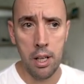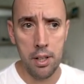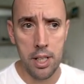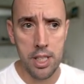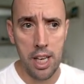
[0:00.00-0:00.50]

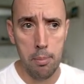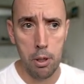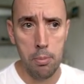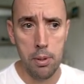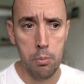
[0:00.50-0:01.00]
this tab
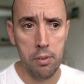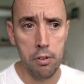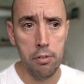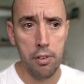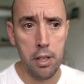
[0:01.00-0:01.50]
open with
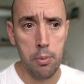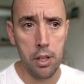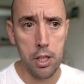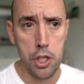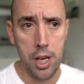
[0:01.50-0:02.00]
all three. We've
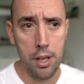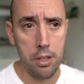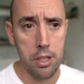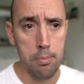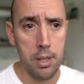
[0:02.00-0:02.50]
got the
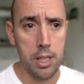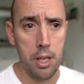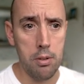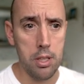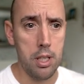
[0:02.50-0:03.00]
shadows,
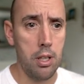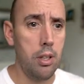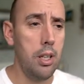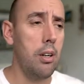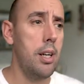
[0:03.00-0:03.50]
midtones and
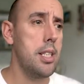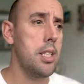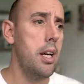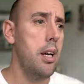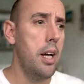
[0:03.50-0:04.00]
highlights.
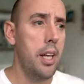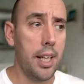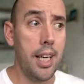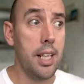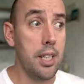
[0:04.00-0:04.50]
The
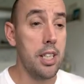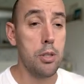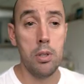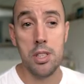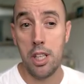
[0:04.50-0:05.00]
key to this
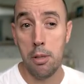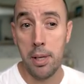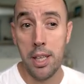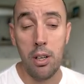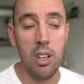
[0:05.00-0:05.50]
one's going to be
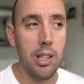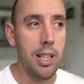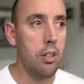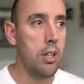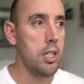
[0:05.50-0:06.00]
the
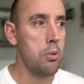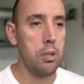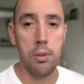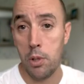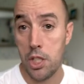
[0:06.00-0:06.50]
highlights,
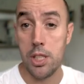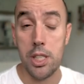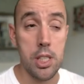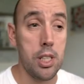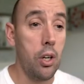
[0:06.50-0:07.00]
which is
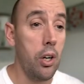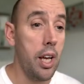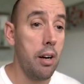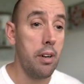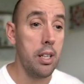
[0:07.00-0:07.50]
the sky
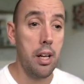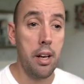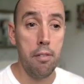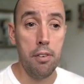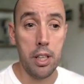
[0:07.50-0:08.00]
area.
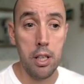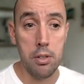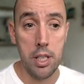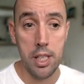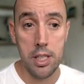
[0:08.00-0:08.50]
And if I go
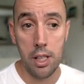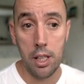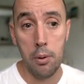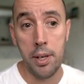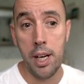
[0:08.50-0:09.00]
to this and
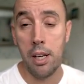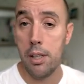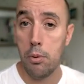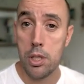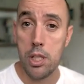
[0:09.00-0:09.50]
go in our
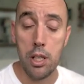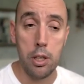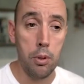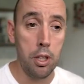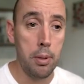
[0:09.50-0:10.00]
little
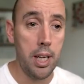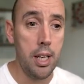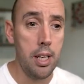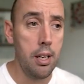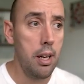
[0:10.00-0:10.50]
circle at the
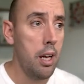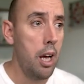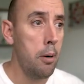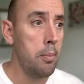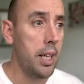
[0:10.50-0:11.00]
beginning
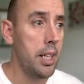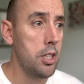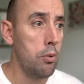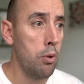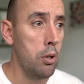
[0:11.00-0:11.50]
and begin
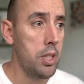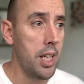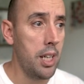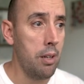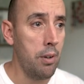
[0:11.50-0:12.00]
to
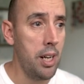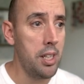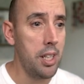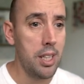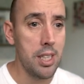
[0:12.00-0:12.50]
rotate it
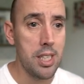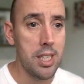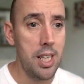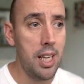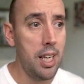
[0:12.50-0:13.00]
around, you can
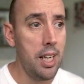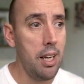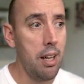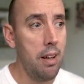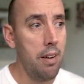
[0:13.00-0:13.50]
see
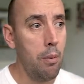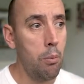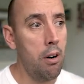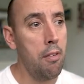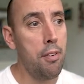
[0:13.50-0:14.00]

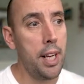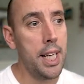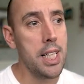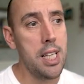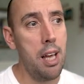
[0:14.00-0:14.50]
what effect
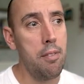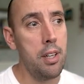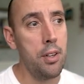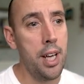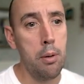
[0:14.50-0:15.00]
that's having
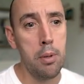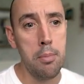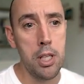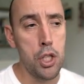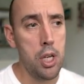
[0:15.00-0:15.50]
on our
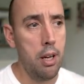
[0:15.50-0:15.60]
image.